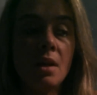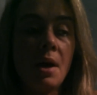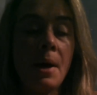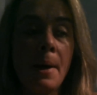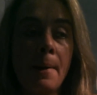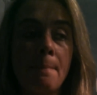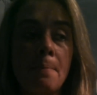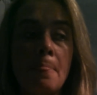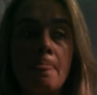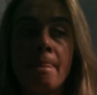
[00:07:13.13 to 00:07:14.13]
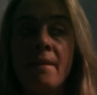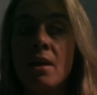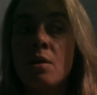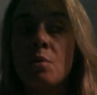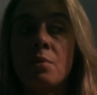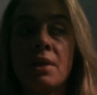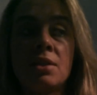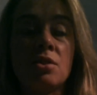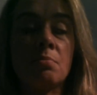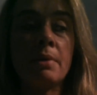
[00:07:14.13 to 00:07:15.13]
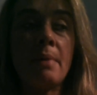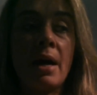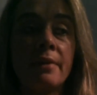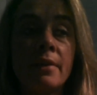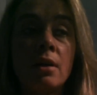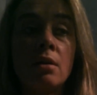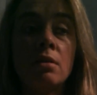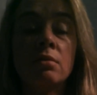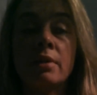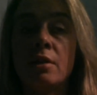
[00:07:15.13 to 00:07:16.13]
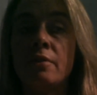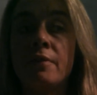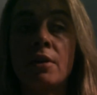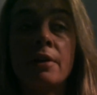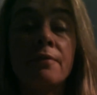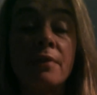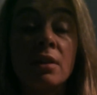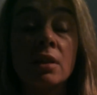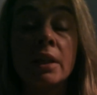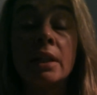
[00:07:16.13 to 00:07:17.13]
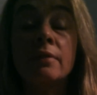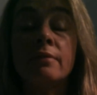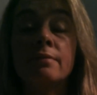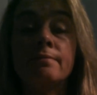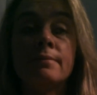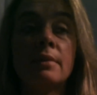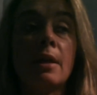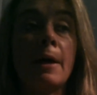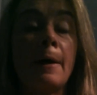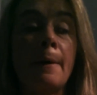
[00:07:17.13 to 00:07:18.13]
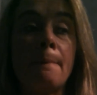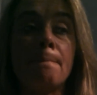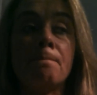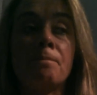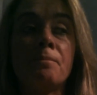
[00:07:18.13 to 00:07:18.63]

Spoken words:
When they took me back there, they were very friendly. I